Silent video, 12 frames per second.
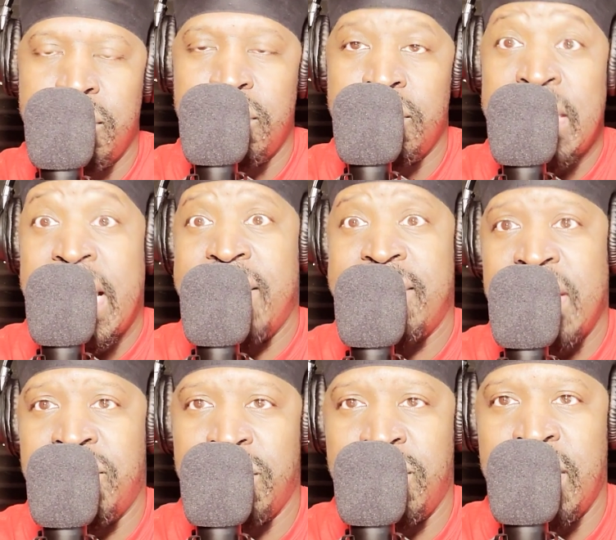Now it's
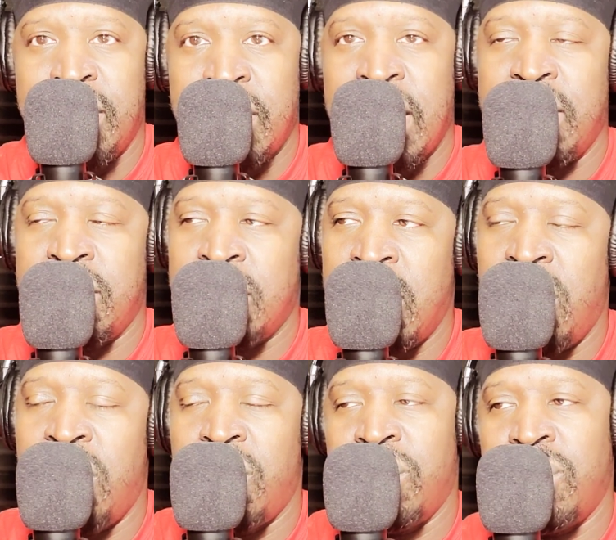everywhere. Like,
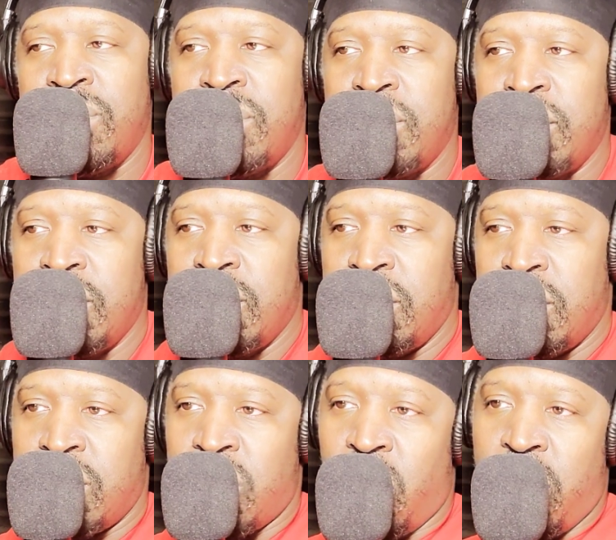no.
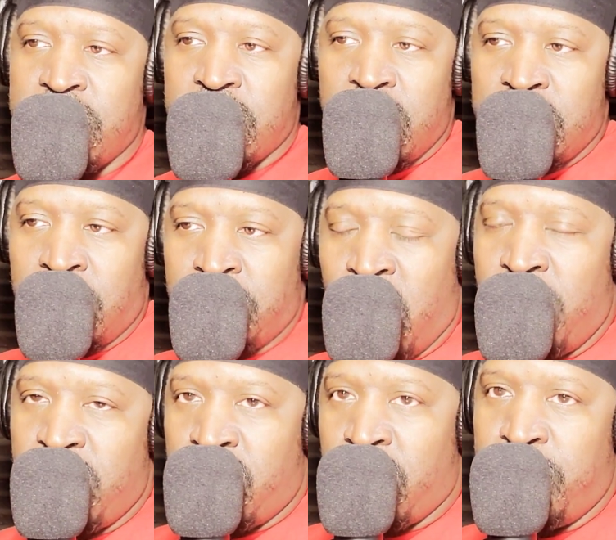Of course, the
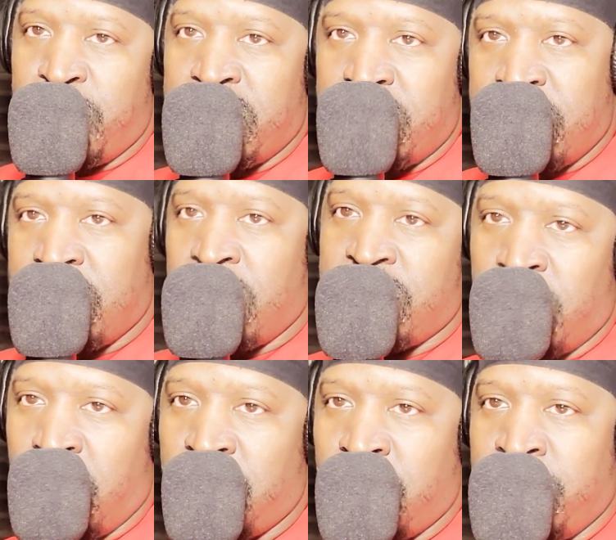moment you put this on
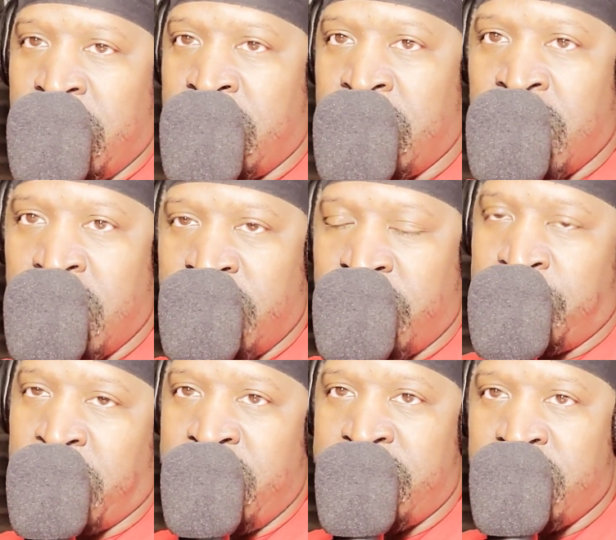social media, if a
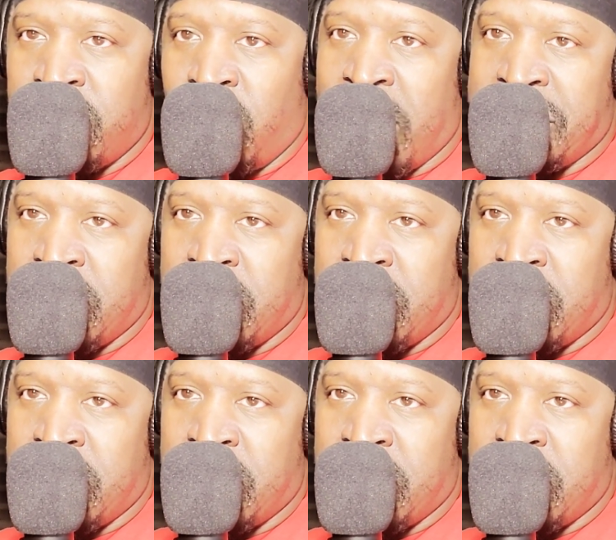person know how to